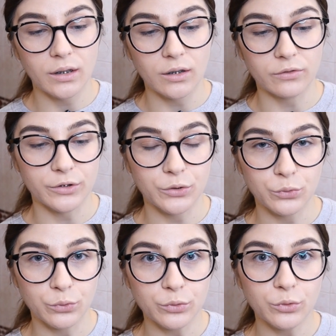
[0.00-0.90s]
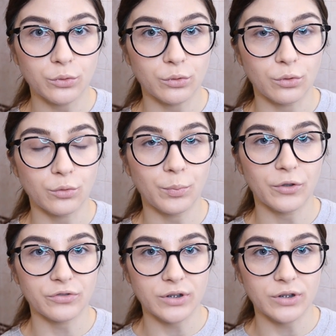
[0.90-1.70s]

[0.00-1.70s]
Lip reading: of a tooth or group of